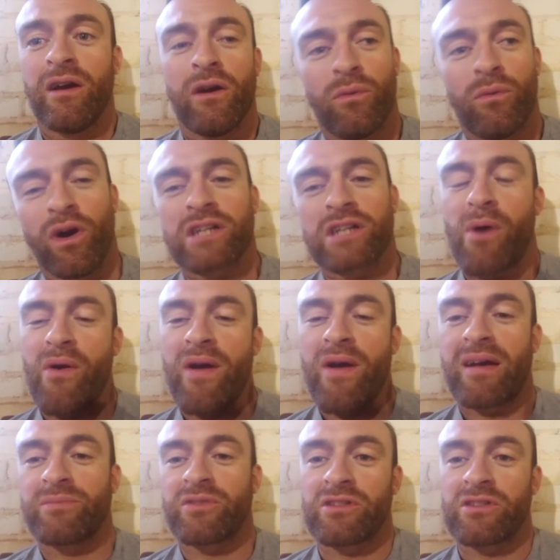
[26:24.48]
worked my way
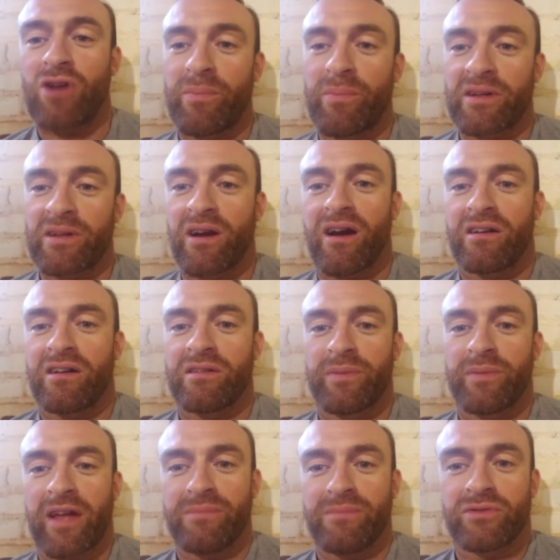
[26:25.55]
up to the top of the card,
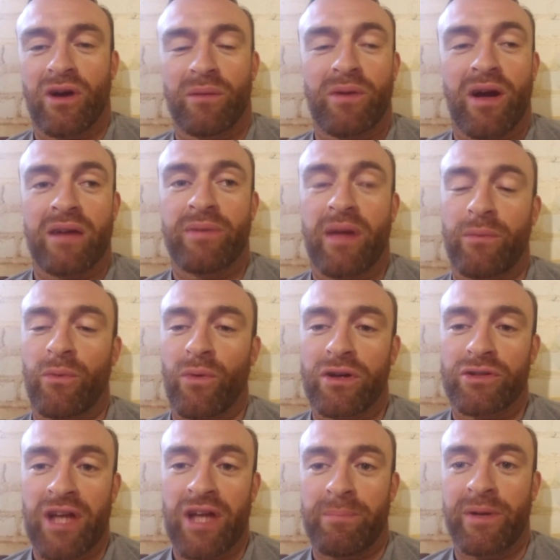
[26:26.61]
became the top guy, became the
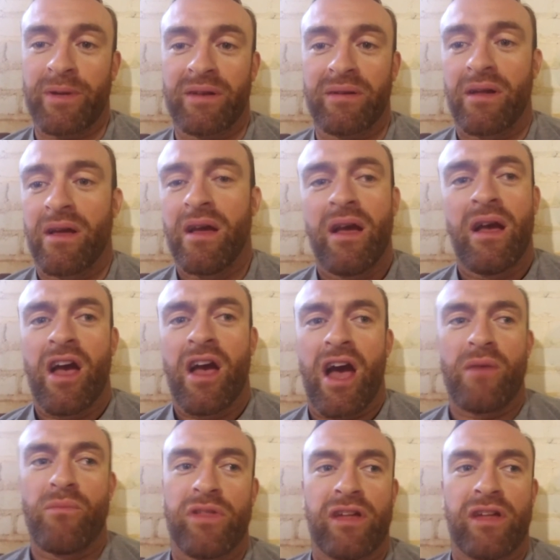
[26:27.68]
world champion.
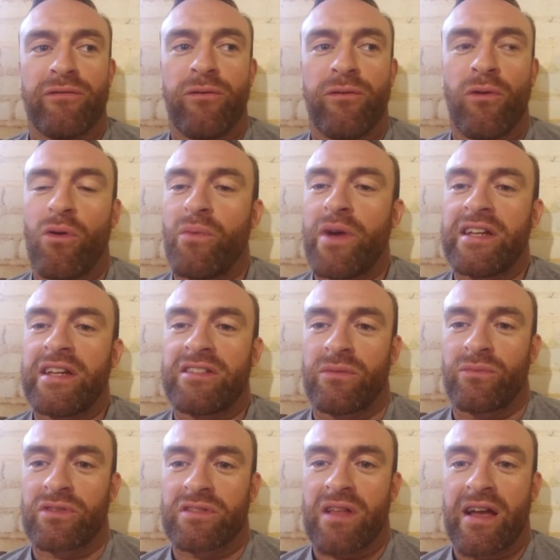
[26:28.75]
And within 4 weeks, it
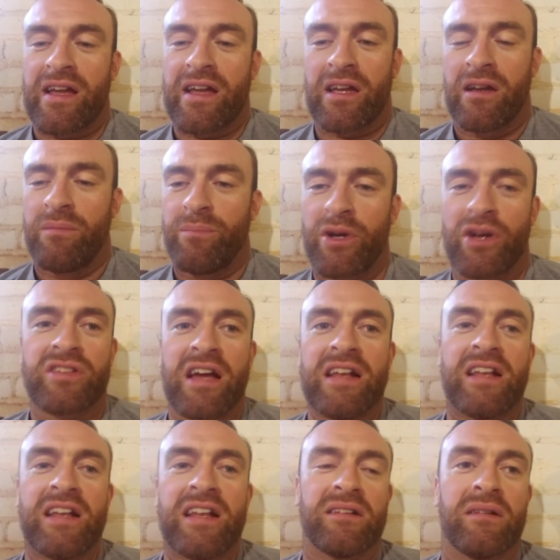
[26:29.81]
was like, because I
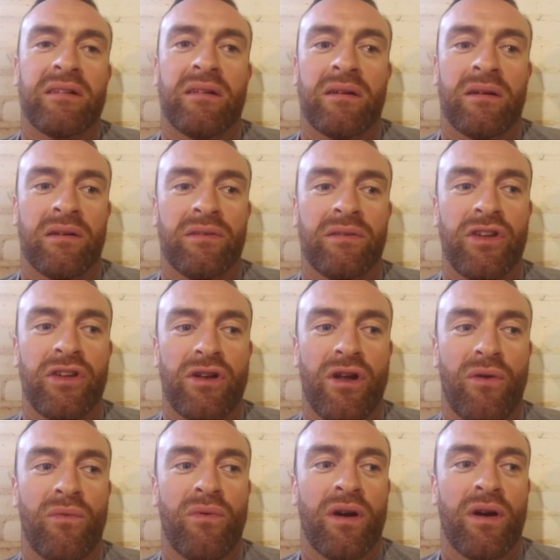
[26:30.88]
didn't, you
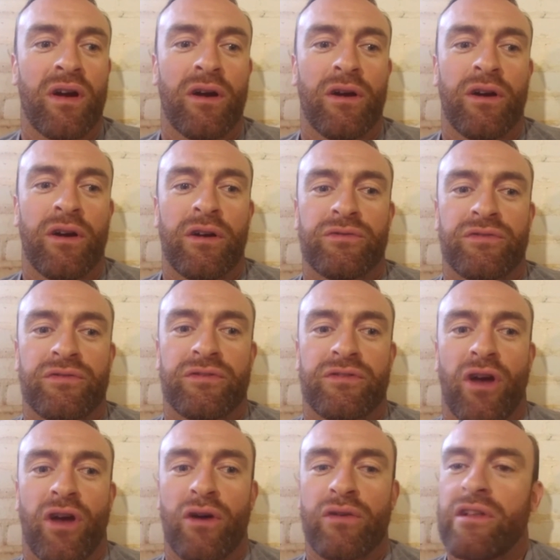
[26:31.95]
know,
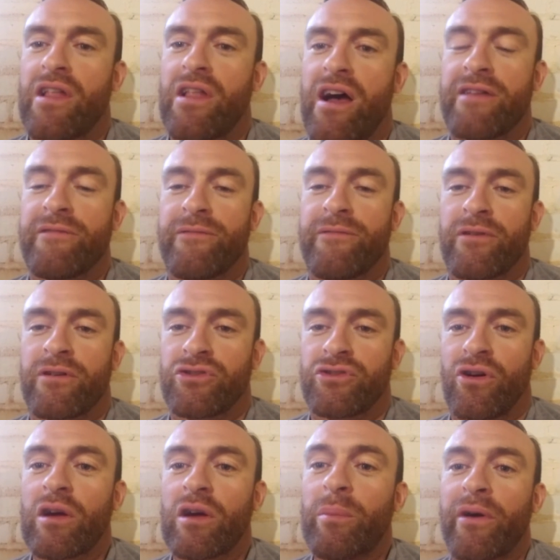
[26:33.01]
toe the line for
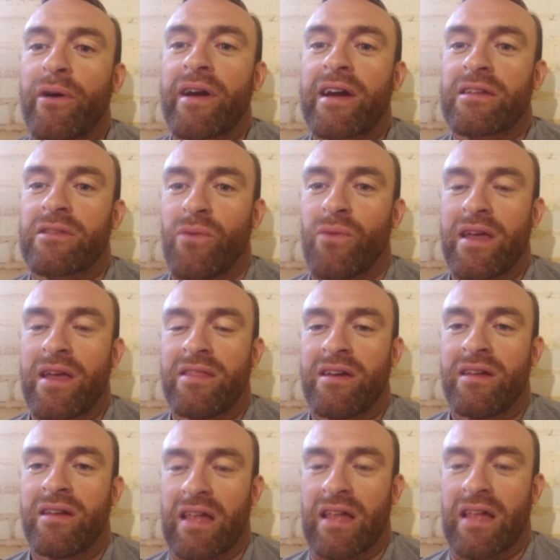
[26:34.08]
John Gaburik the way
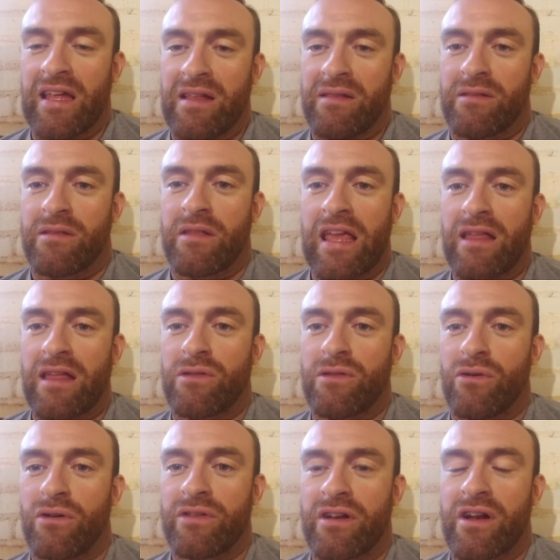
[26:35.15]
that he
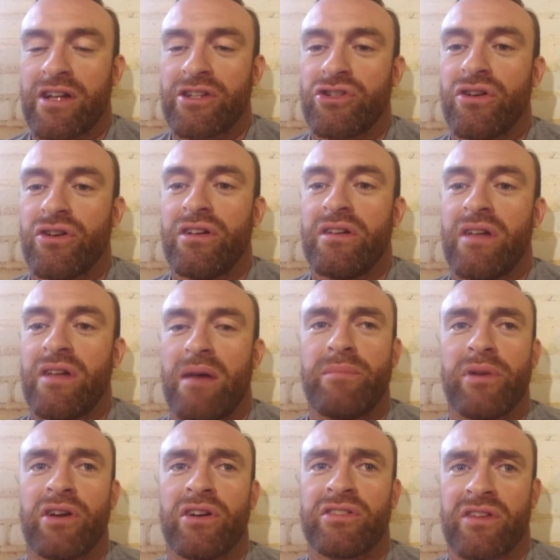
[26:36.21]
thought that I should, and
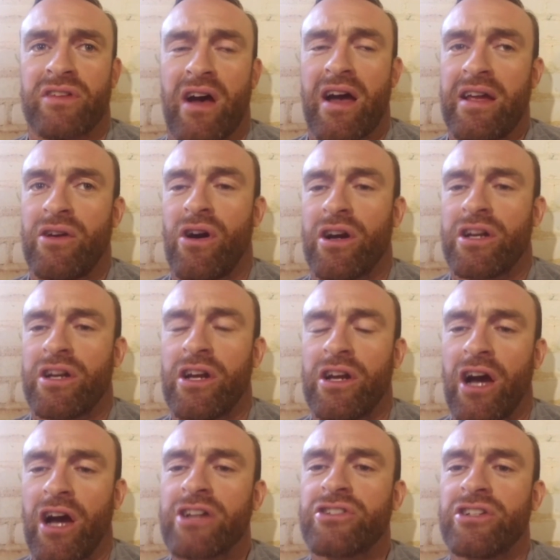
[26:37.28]
because I got a
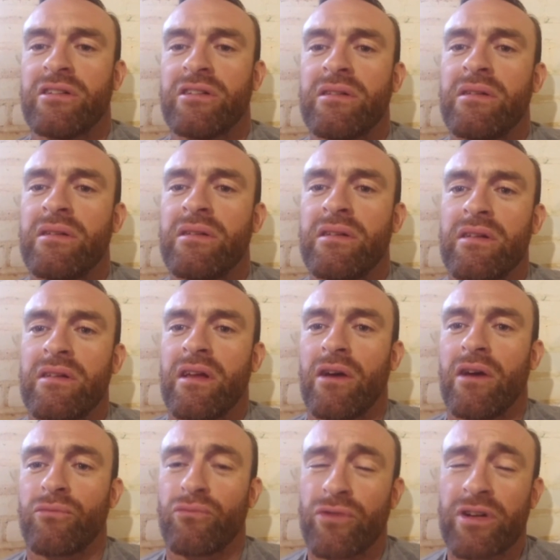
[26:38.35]
concussion,
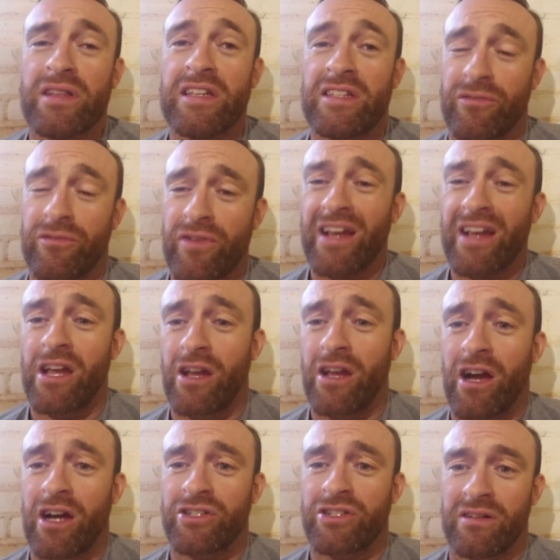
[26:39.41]
a really severe
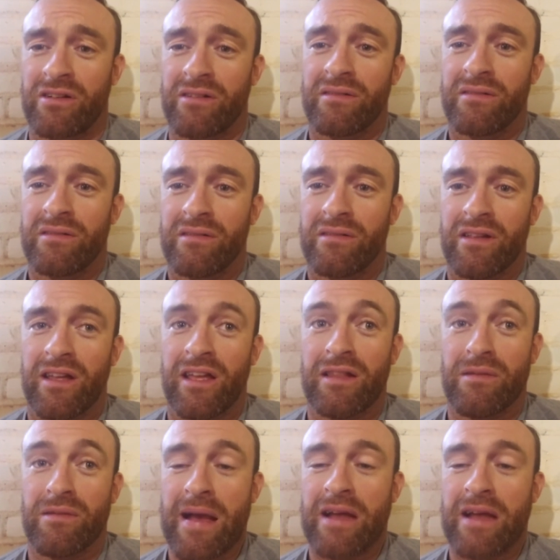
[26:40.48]
concussion in
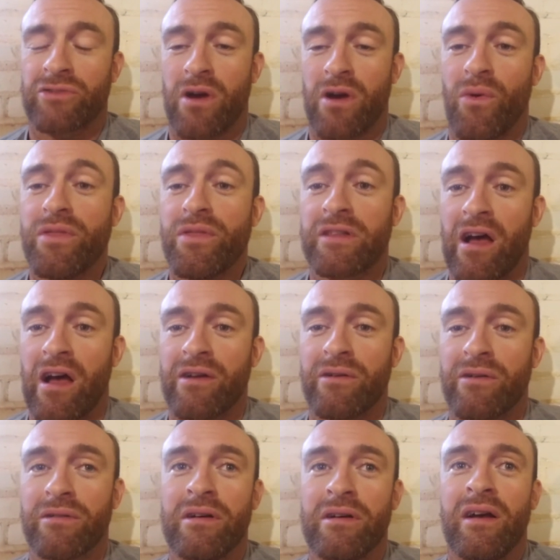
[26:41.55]
the match where I won the
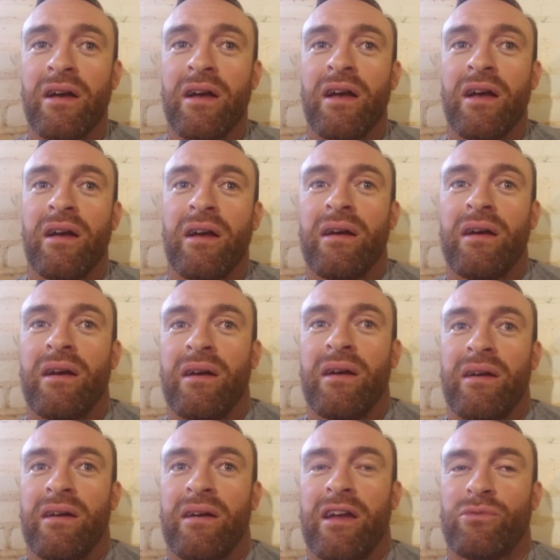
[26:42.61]
title,
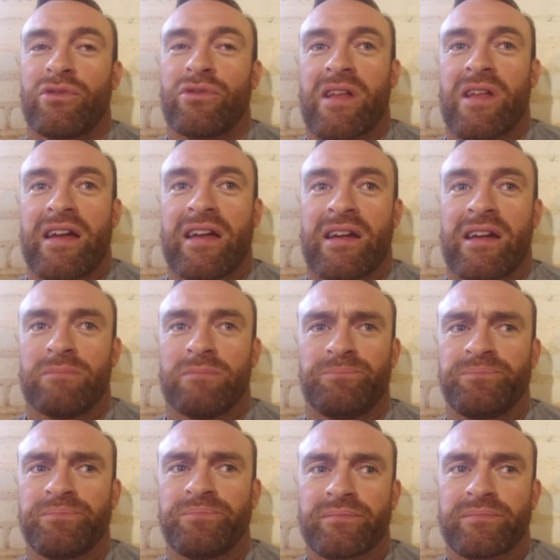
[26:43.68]
it was like
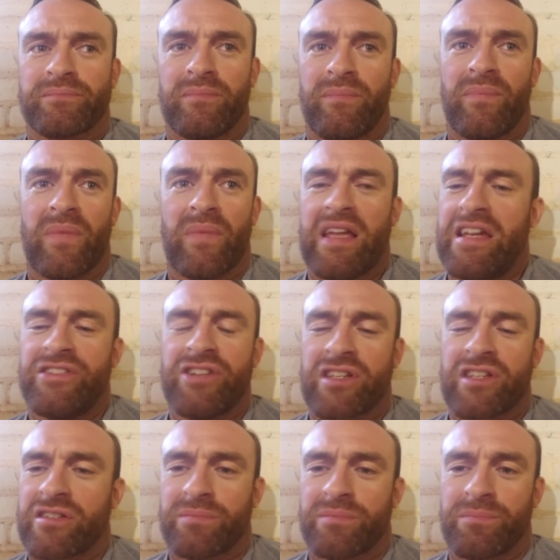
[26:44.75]
he
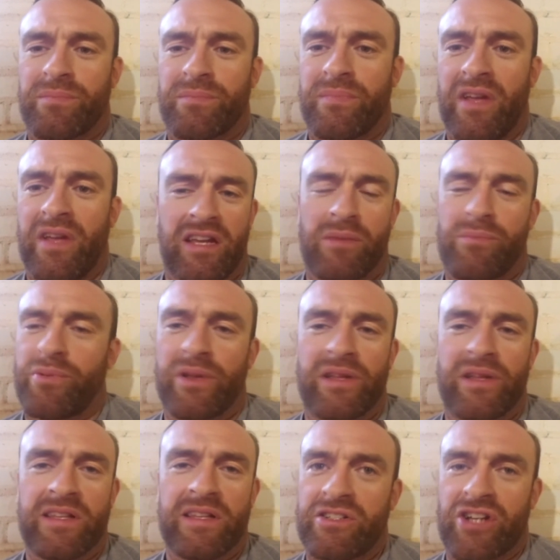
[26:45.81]

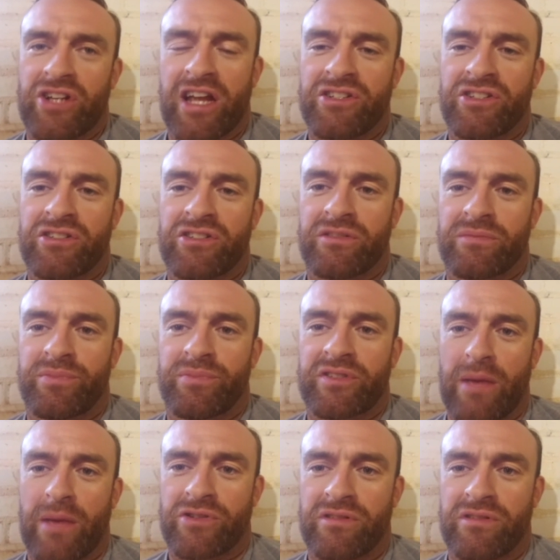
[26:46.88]
completely changed his
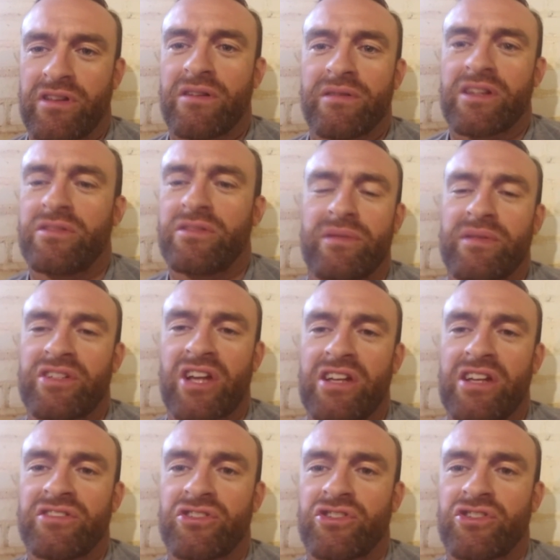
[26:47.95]
perception, you know, he completely
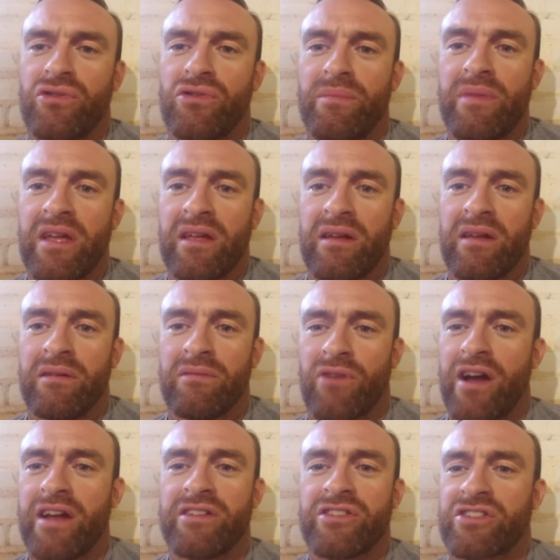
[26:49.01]
changed his tune on me,
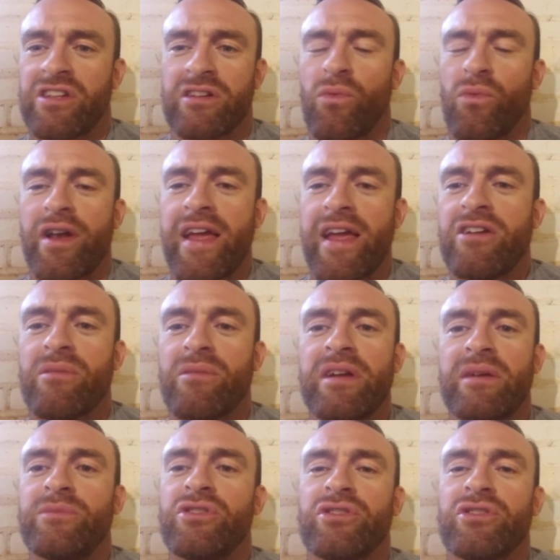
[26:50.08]
right? And just did a 180 on me,
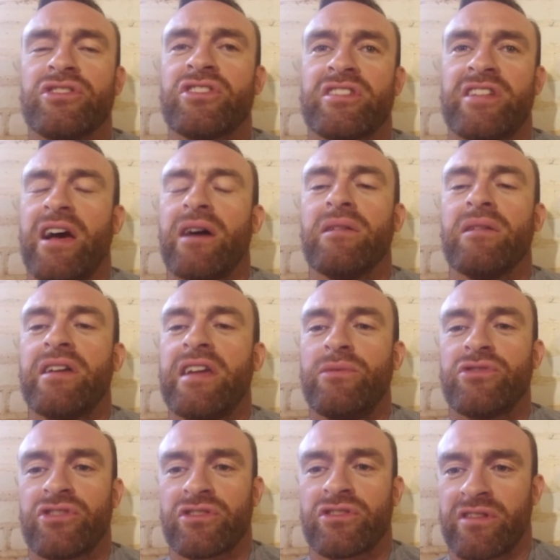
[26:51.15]
and you could just tell that he
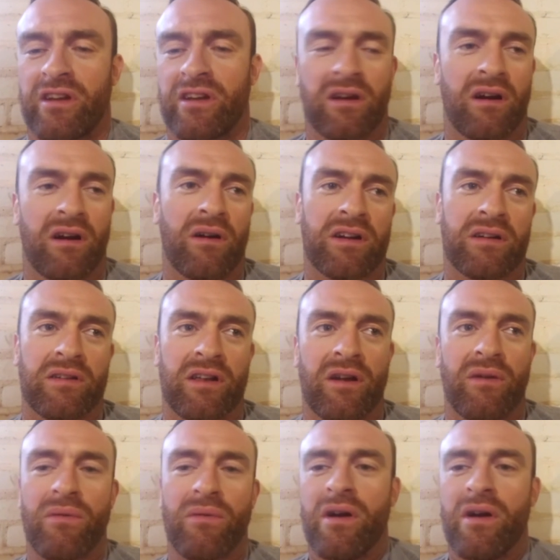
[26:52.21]
was just like, oh, you know,